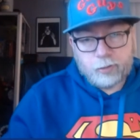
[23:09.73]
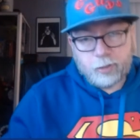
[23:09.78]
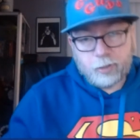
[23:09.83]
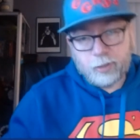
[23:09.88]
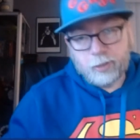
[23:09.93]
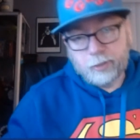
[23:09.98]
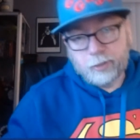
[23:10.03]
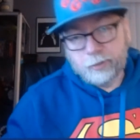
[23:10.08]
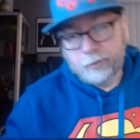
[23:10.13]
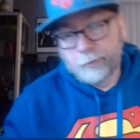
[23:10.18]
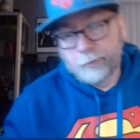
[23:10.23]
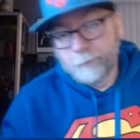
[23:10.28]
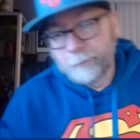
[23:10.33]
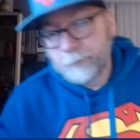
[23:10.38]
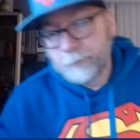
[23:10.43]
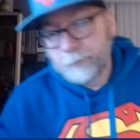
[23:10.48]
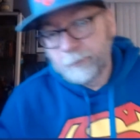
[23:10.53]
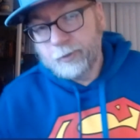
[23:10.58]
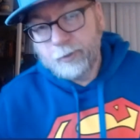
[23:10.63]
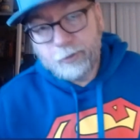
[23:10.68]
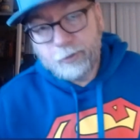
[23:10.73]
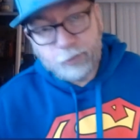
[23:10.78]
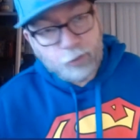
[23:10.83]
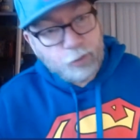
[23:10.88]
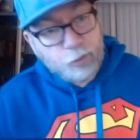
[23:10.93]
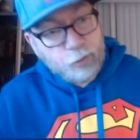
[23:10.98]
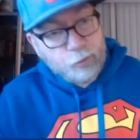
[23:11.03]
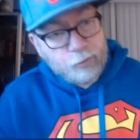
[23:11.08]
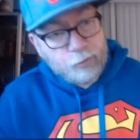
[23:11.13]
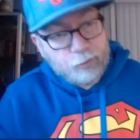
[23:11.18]
And
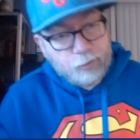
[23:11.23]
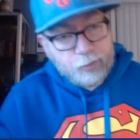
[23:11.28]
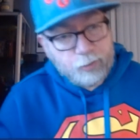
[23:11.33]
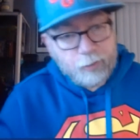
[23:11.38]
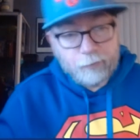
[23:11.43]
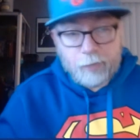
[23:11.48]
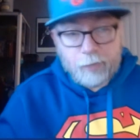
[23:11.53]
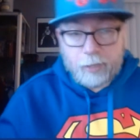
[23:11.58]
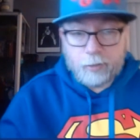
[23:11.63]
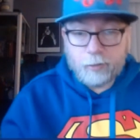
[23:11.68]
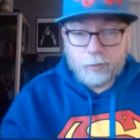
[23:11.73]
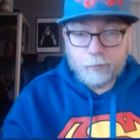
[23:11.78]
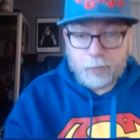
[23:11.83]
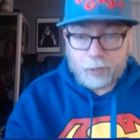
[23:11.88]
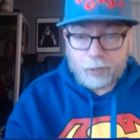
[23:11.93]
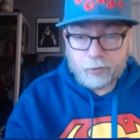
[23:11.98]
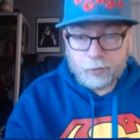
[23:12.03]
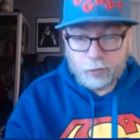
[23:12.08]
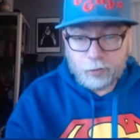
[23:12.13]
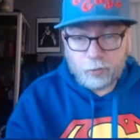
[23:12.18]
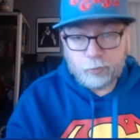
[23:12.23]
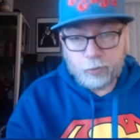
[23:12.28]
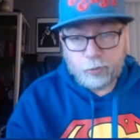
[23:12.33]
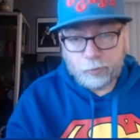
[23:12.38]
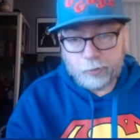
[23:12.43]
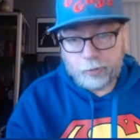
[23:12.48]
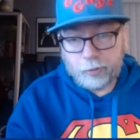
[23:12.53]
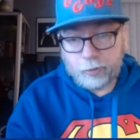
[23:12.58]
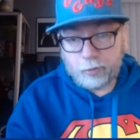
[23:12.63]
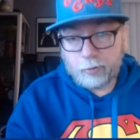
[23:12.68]
so if that's you and
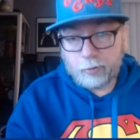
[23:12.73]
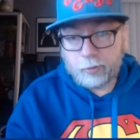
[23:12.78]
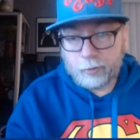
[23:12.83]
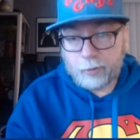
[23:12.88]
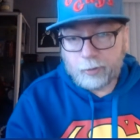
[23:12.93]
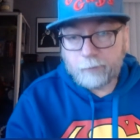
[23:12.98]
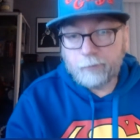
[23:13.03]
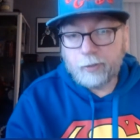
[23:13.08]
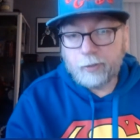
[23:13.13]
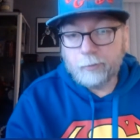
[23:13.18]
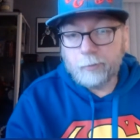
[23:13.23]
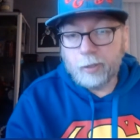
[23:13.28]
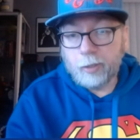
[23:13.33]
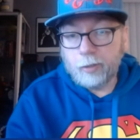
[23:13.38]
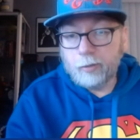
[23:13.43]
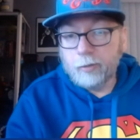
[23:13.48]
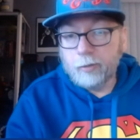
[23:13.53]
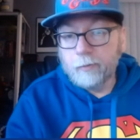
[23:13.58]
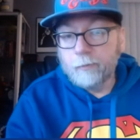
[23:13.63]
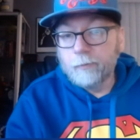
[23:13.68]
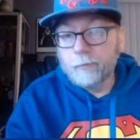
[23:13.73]
you're in here, definitely let me know.